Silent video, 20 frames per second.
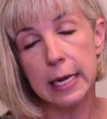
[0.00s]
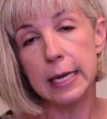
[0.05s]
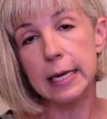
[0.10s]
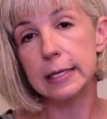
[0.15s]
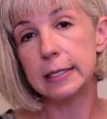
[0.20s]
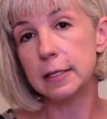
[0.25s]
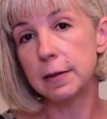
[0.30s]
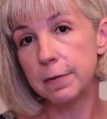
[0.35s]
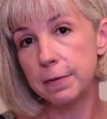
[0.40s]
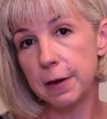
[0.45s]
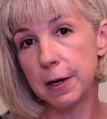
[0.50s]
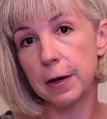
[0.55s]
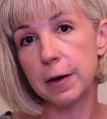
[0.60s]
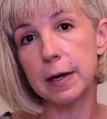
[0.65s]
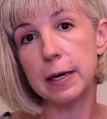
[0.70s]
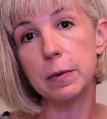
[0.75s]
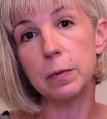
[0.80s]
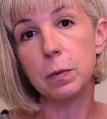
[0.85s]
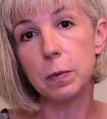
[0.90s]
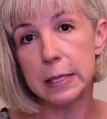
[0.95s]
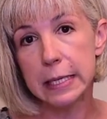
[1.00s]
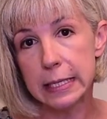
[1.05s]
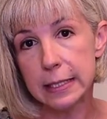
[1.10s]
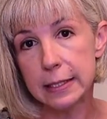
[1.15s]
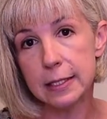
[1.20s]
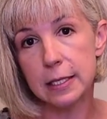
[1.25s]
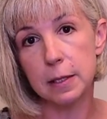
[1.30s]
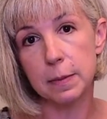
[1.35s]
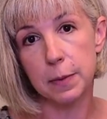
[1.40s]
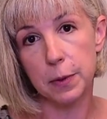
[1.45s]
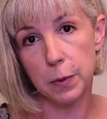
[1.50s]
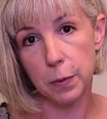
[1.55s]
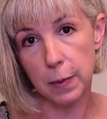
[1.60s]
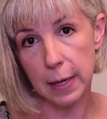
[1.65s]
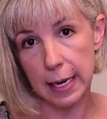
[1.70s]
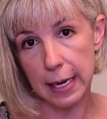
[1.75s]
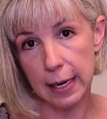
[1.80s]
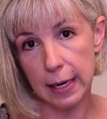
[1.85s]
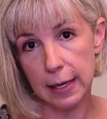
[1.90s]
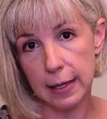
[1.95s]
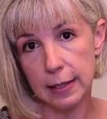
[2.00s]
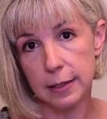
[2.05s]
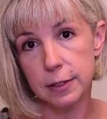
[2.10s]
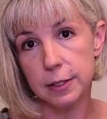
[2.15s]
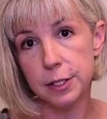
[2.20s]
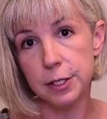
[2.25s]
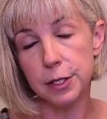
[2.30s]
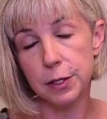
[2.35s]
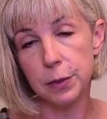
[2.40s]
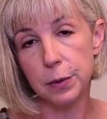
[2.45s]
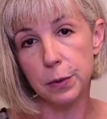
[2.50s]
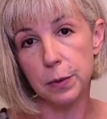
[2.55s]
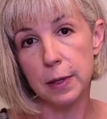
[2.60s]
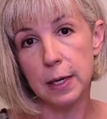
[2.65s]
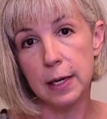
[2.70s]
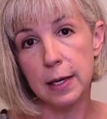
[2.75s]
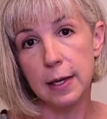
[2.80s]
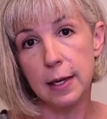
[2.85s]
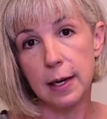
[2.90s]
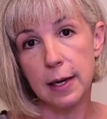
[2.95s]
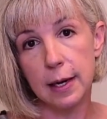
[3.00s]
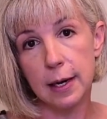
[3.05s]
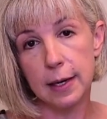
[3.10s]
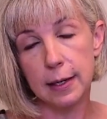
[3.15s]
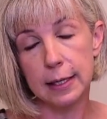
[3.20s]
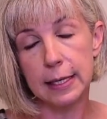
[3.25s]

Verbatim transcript: is a very reasonable way to uh,